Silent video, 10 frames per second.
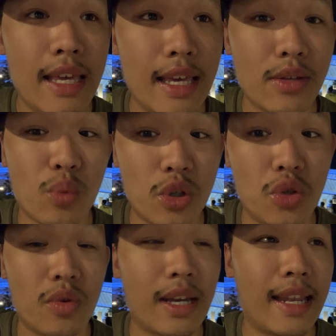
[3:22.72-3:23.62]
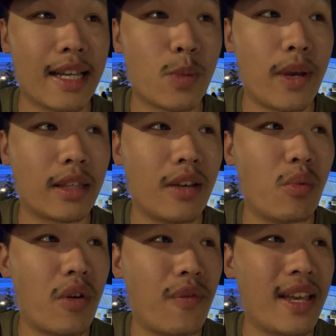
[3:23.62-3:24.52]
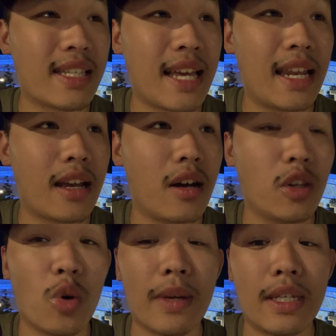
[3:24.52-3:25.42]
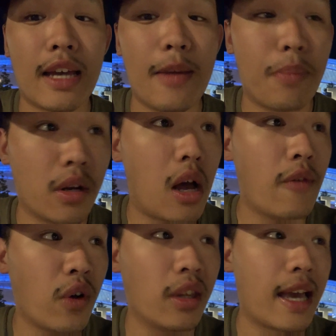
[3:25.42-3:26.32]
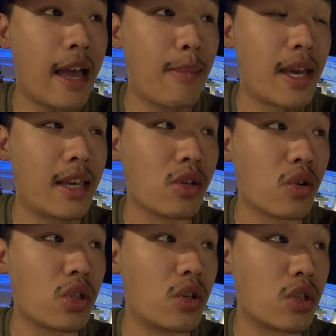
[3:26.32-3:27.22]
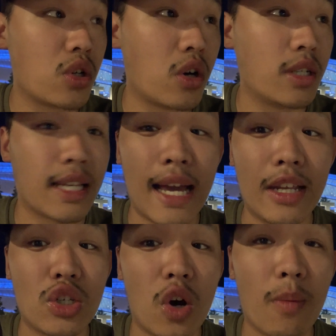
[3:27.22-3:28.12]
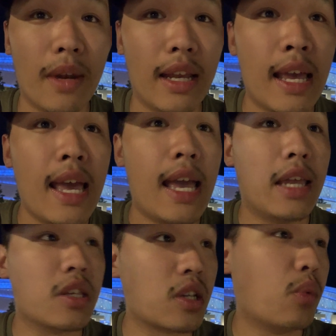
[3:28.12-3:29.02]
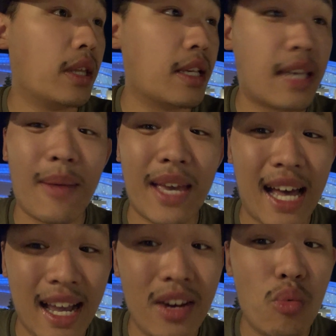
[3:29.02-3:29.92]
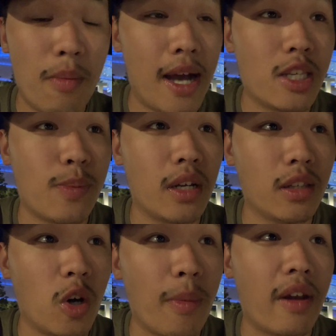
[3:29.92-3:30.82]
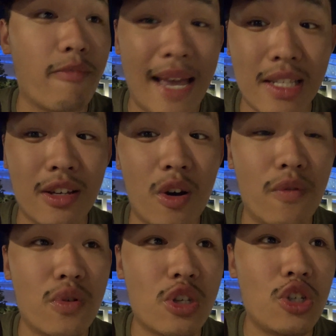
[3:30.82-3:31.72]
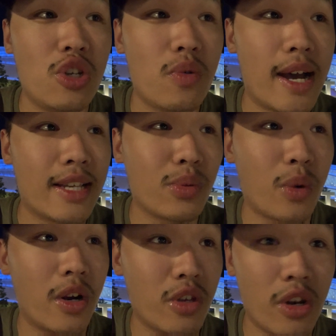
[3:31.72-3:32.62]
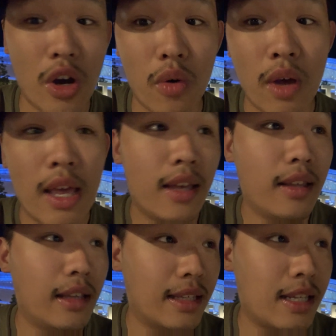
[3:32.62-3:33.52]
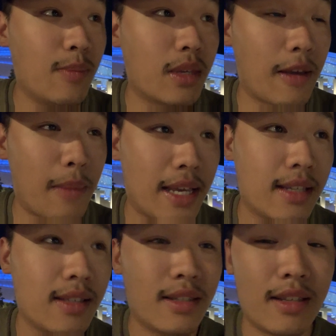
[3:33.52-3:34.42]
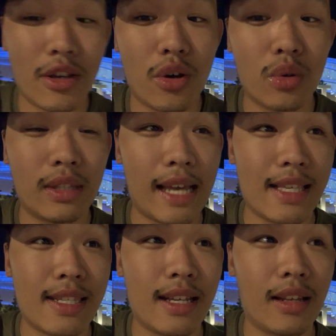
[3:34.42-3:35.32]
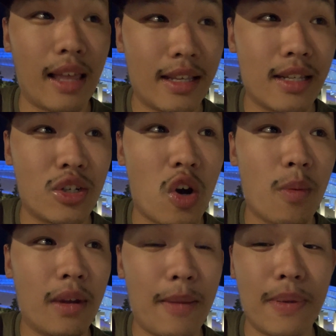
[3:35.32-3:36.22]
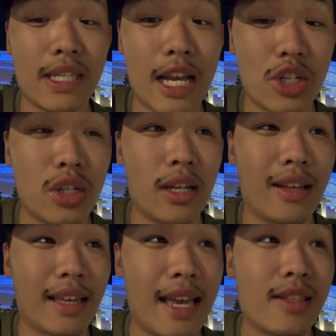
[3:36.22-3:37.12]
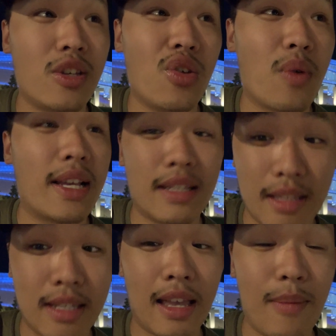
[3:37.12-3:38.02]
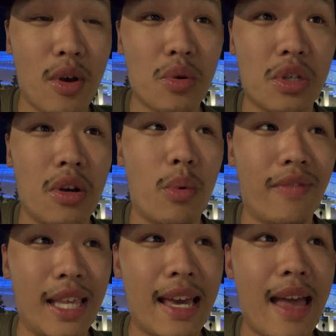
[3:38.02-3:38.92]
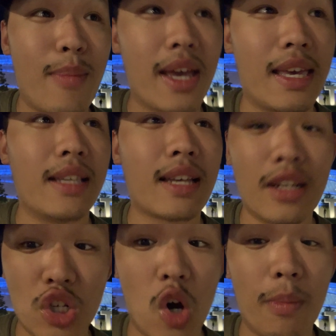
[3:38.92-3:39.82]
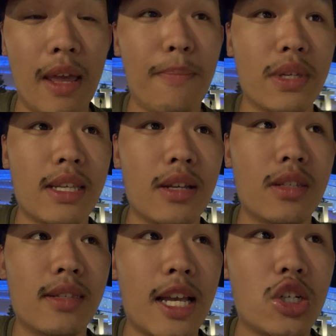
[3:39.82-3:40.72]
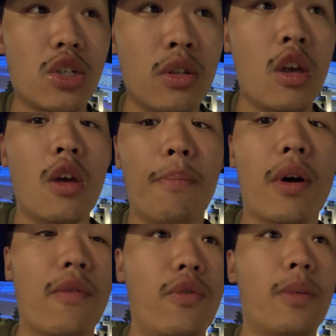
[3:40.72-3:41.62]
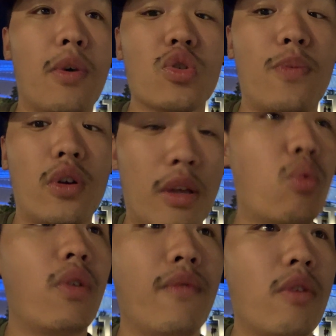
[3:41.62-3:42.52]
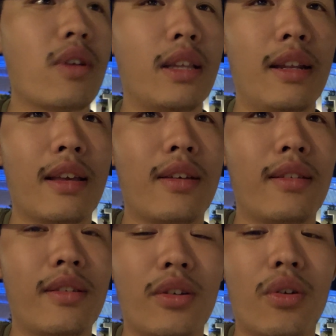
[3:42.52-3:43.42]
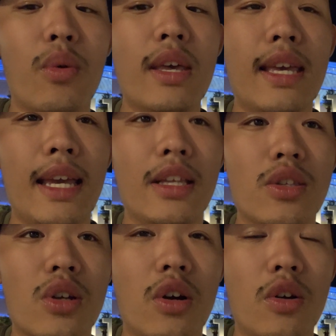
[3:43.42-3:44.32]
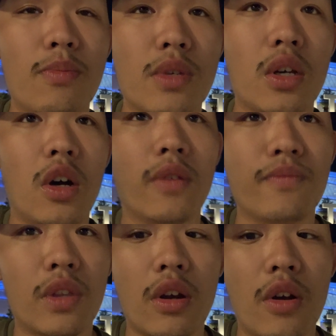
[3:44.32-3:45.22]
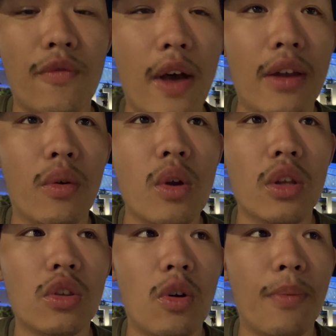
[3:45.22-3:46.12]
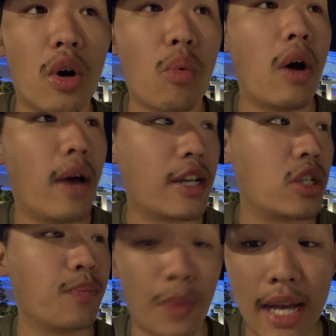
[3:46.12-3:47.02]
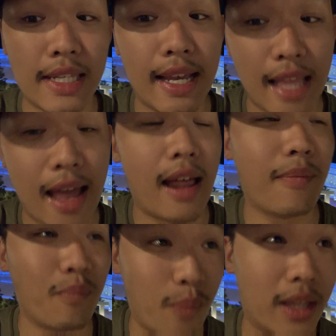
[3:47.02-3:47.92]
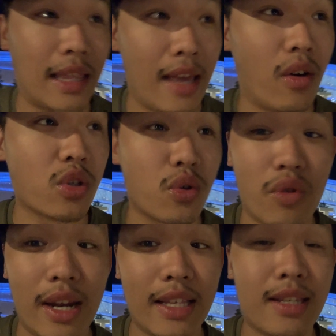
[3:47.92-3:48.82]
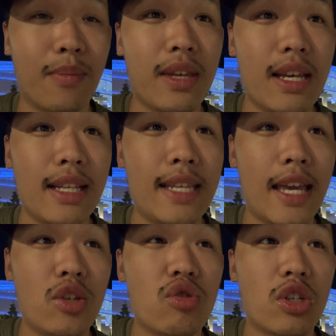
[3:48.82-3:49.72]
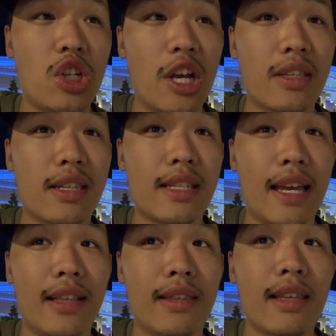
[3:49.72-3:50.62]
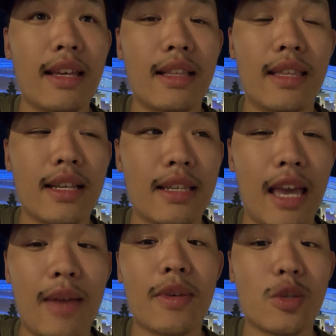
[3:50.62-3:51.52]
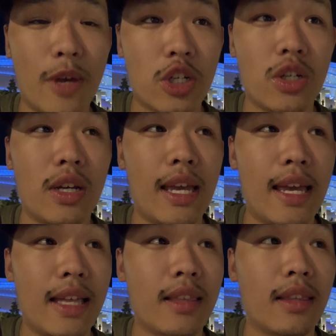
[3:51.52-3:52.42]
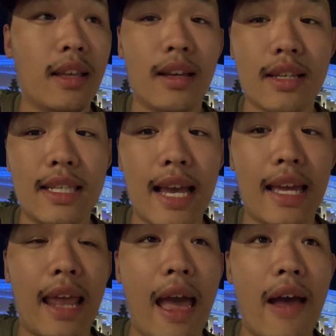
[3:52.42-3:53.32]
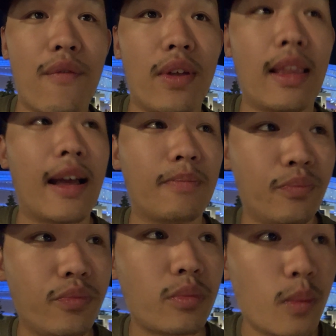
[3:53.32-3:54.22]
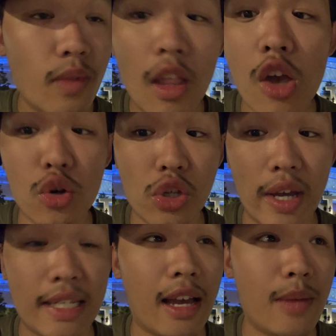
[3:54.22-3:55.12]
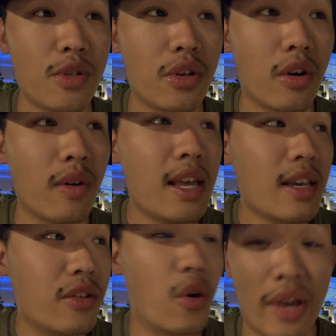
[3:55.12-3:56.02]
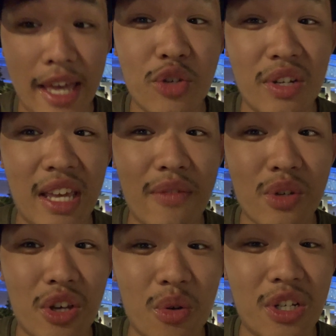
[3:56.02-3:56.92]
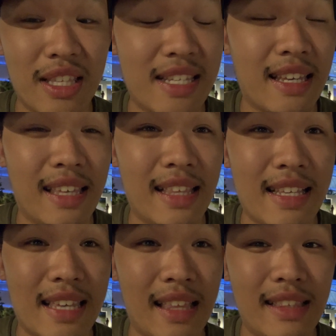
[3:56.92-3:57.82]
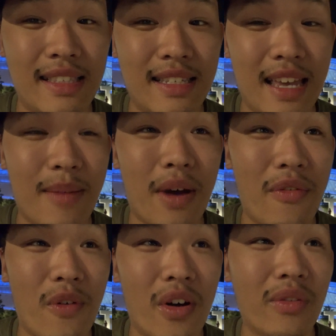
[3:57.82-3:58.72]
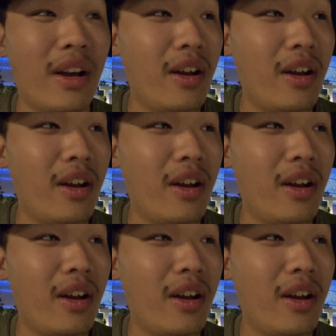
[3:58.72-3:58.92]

is what you kind of expected, where things kind of got a little bit tight. But I thought Liga MX also started to kind of dominate, and in some way, this game kind of reminds me a little bit of Mexico versus U.S., where you know it seems like Mexico tends to likes to dominate possession against the U.S and the same goes here with Liga MX. He's going to dominate possession, but for the most part, they weren't very clinical in terms of their final third ball. Well, actually, I say that, but they also created some dangerous chances in this game, especially in the second half, and that also at times, you know, knowing Adrian Heath was coaching this this team, I thought